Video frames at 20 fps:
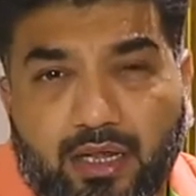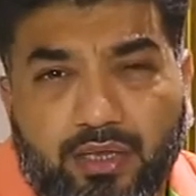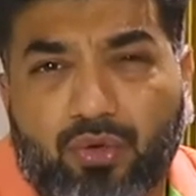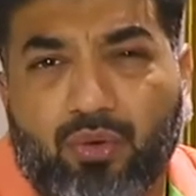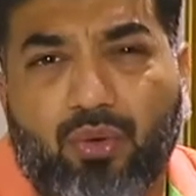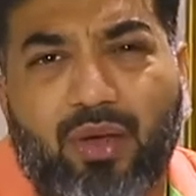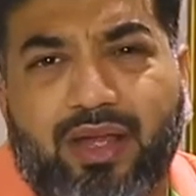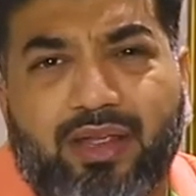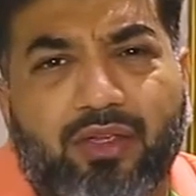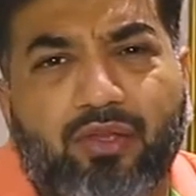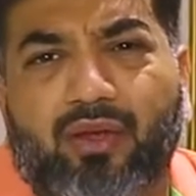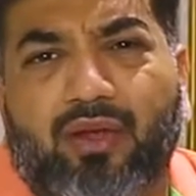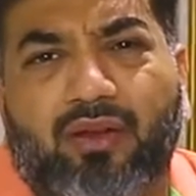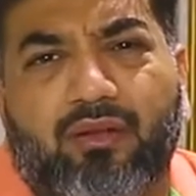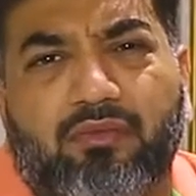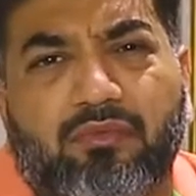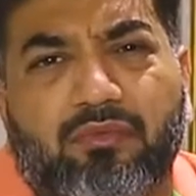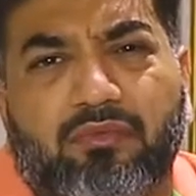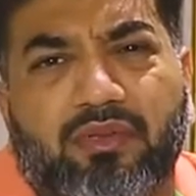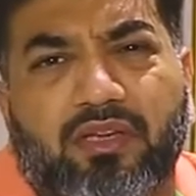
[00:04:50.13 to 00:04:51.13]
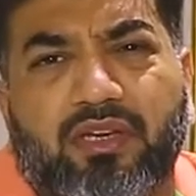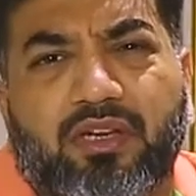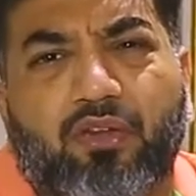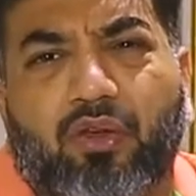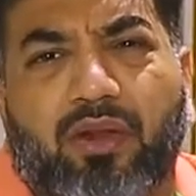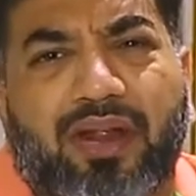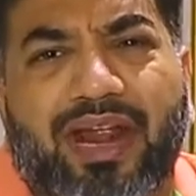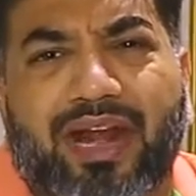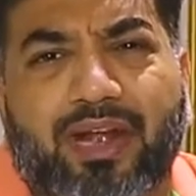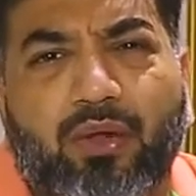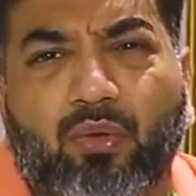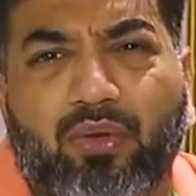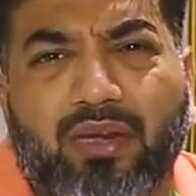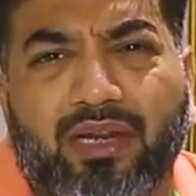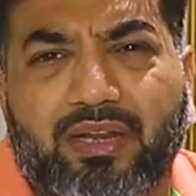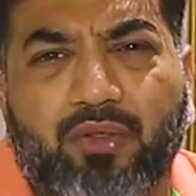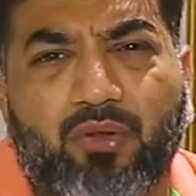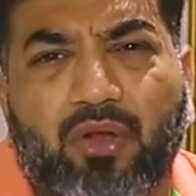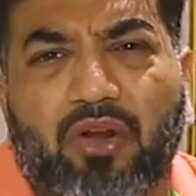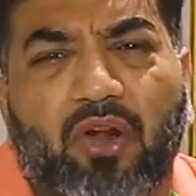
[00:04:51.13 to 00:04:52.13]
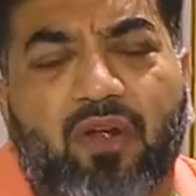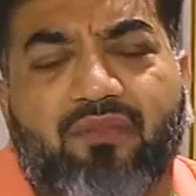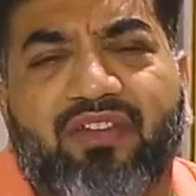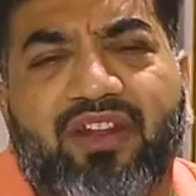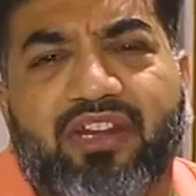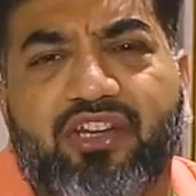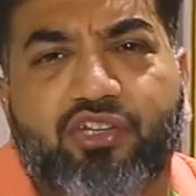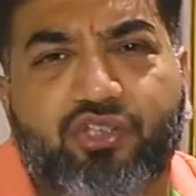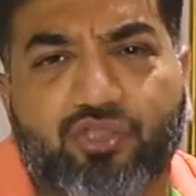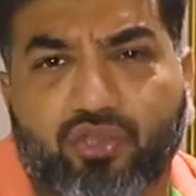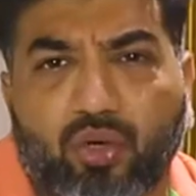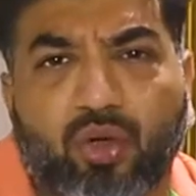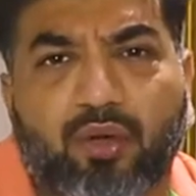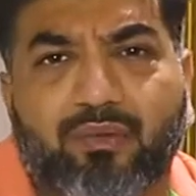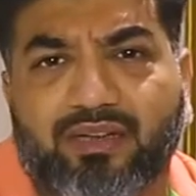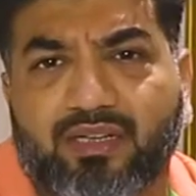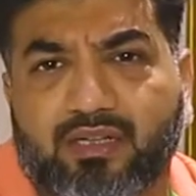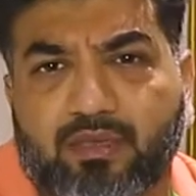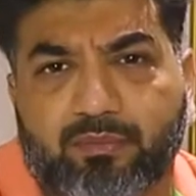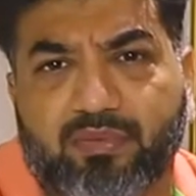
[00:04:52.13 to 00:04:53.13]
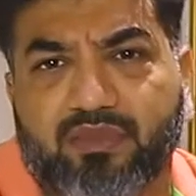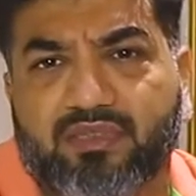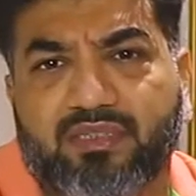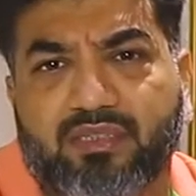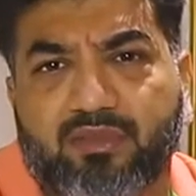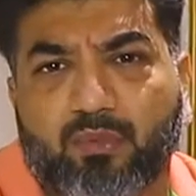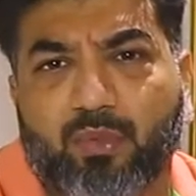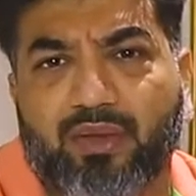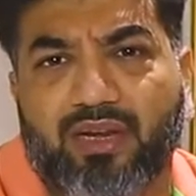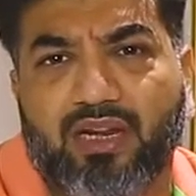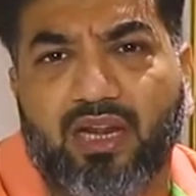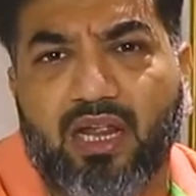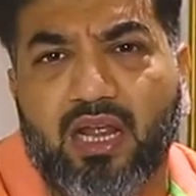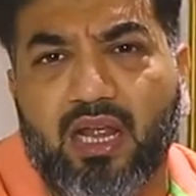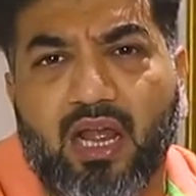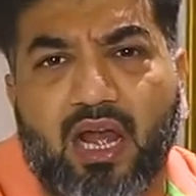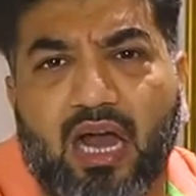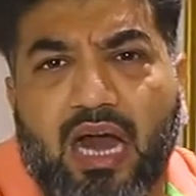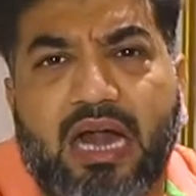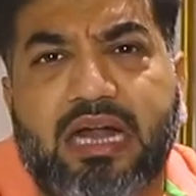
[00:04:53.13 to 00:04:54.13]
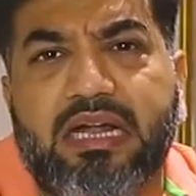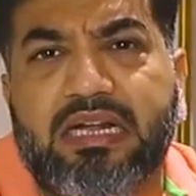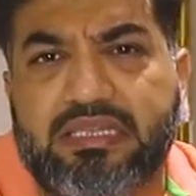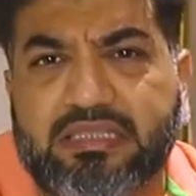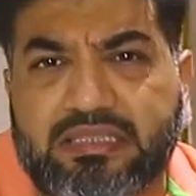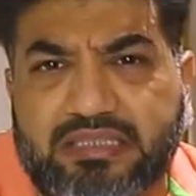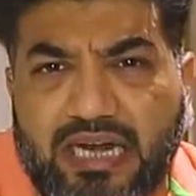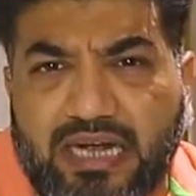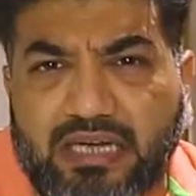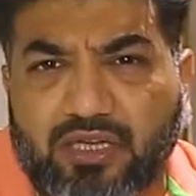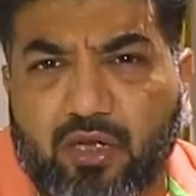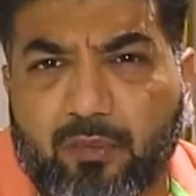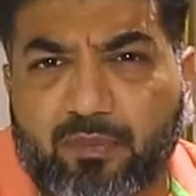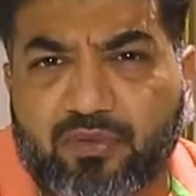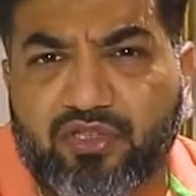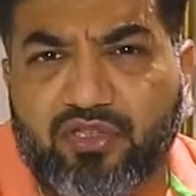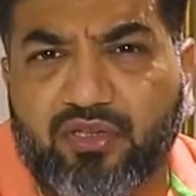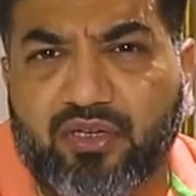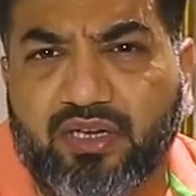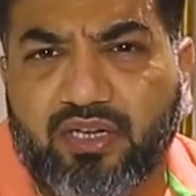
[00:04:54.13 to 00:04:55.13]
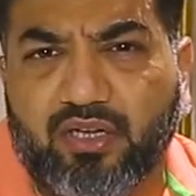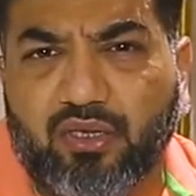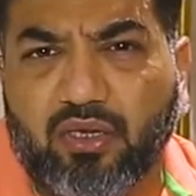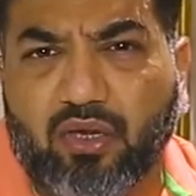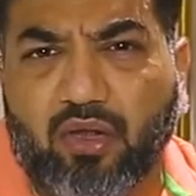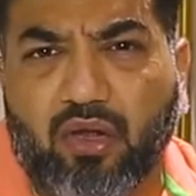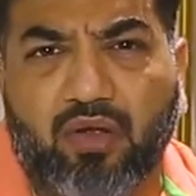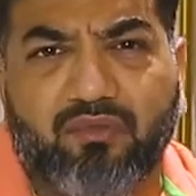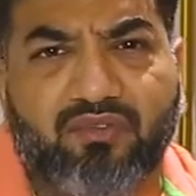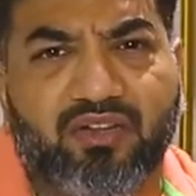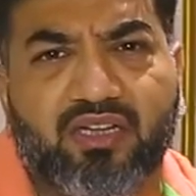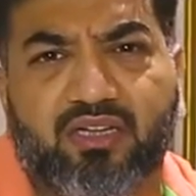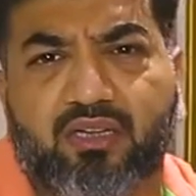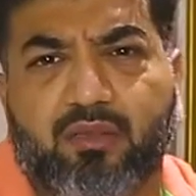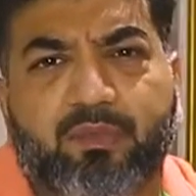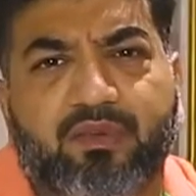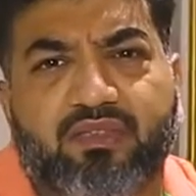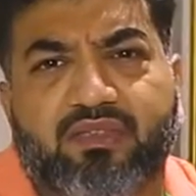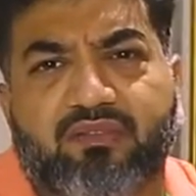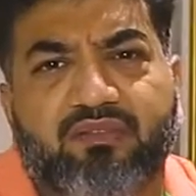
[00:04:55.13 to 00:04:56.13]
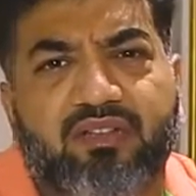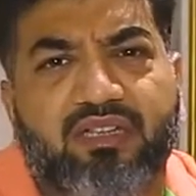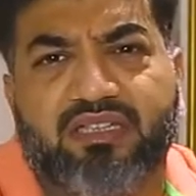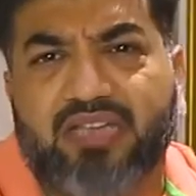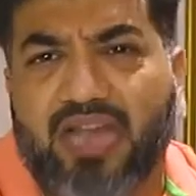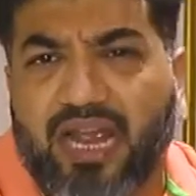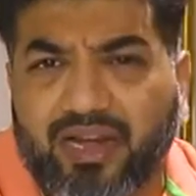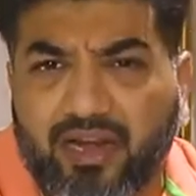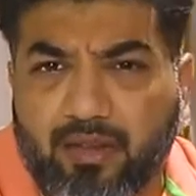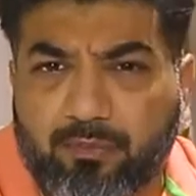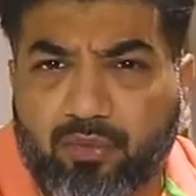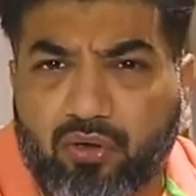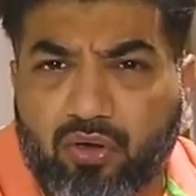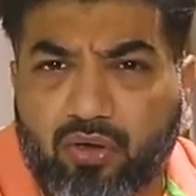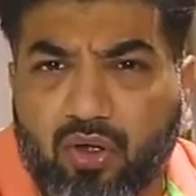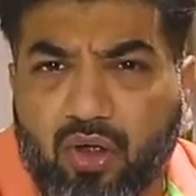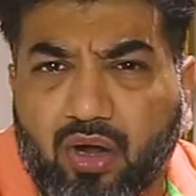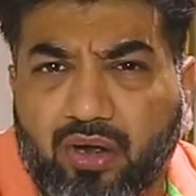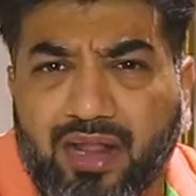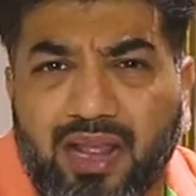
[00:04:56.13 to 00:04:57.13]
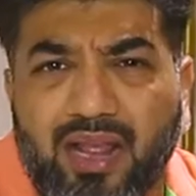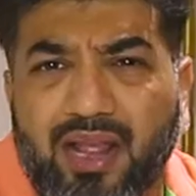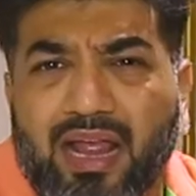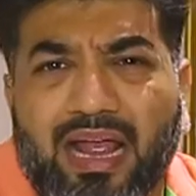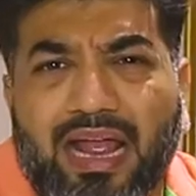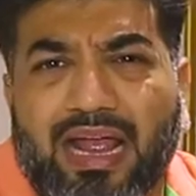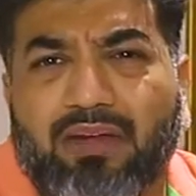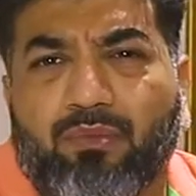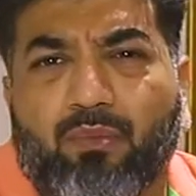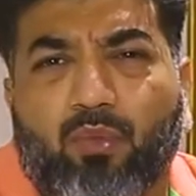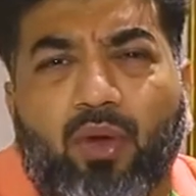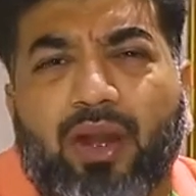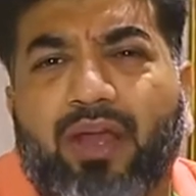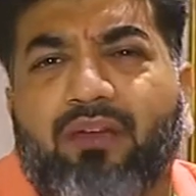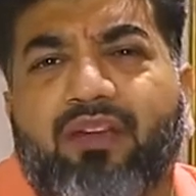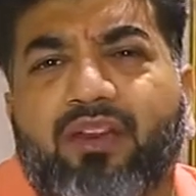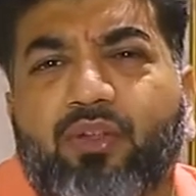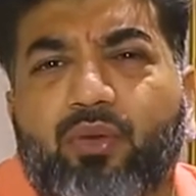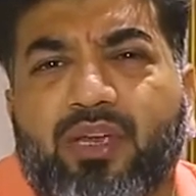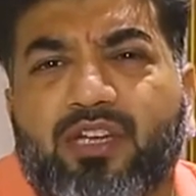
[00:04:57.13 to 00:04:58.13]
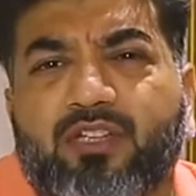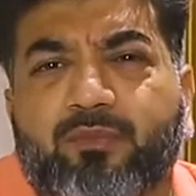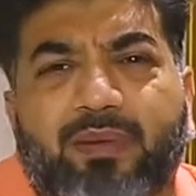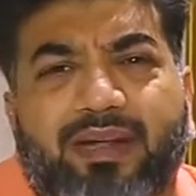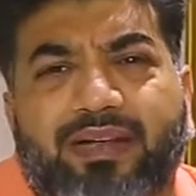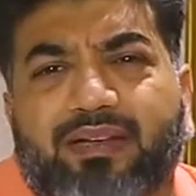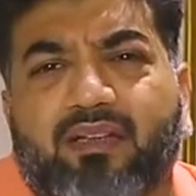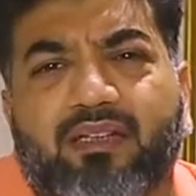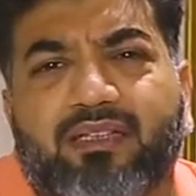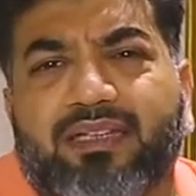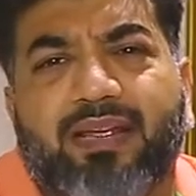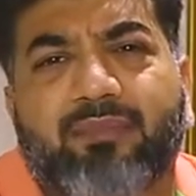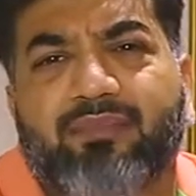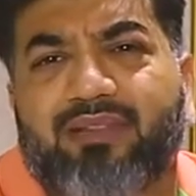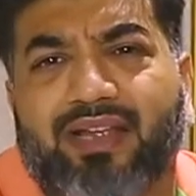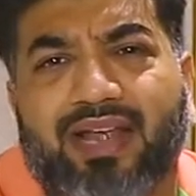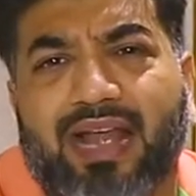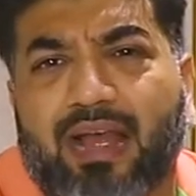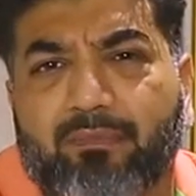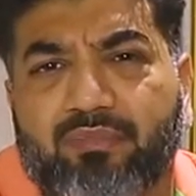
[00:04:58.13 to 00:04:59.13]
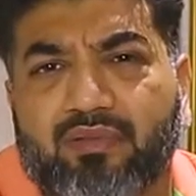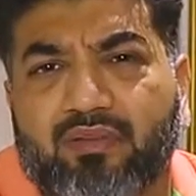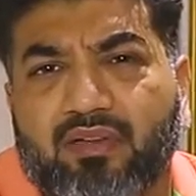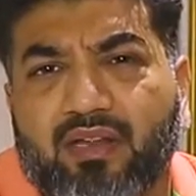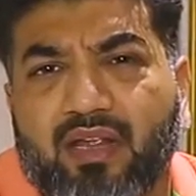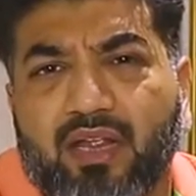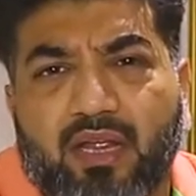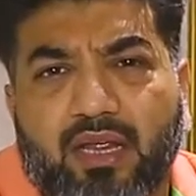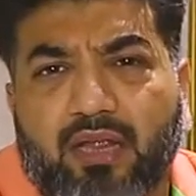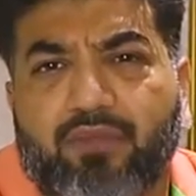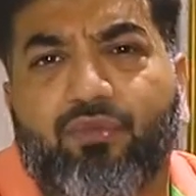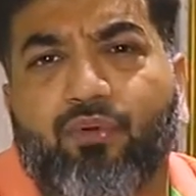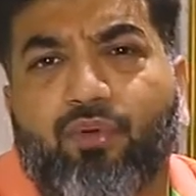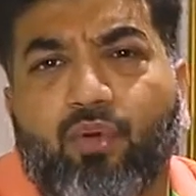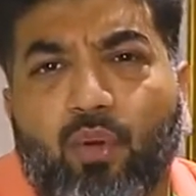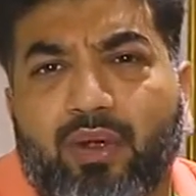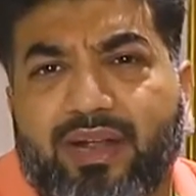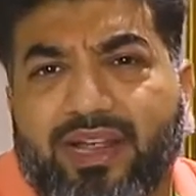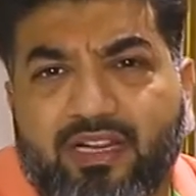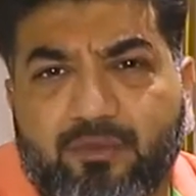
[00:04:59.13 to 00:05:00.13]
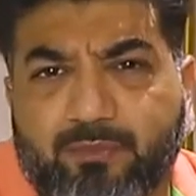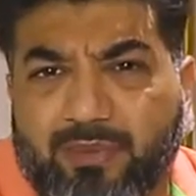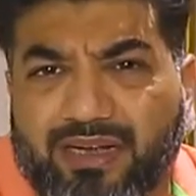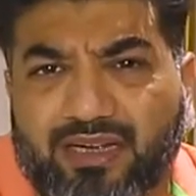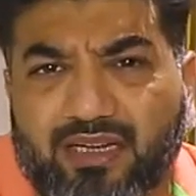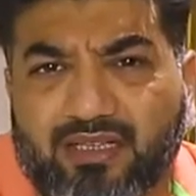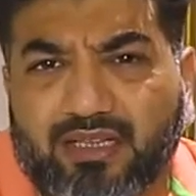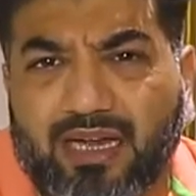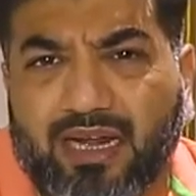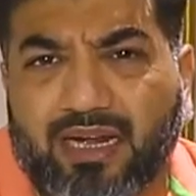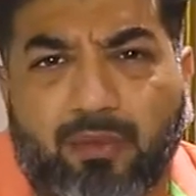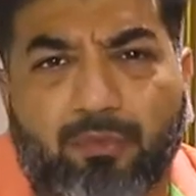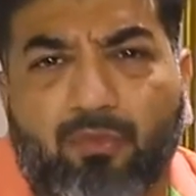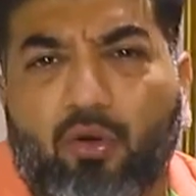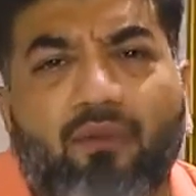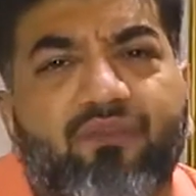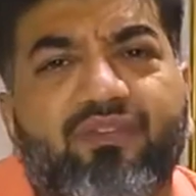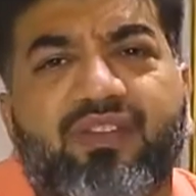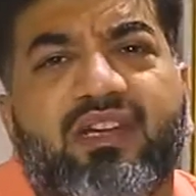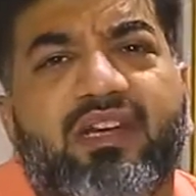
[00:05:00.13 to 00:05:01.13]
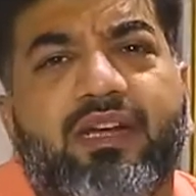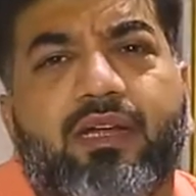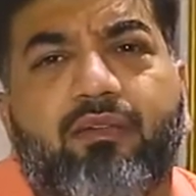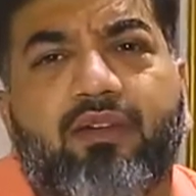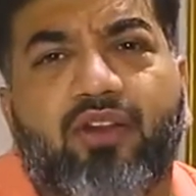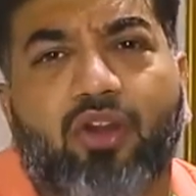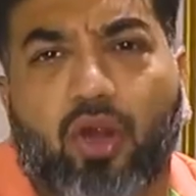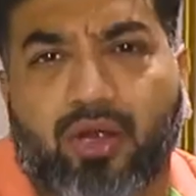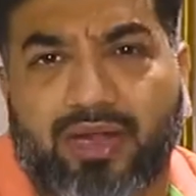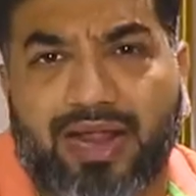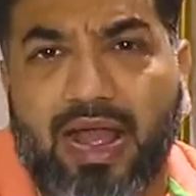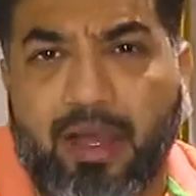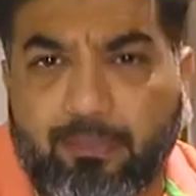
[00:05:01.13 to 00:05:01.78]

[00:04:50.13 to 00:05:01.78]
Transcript: you are you are in your head only you are not very sure whether the person will understand the opportunity or not whether the person will sign up or not and whatever you expect the same thing happen if you don't expect a sign up obviously it will not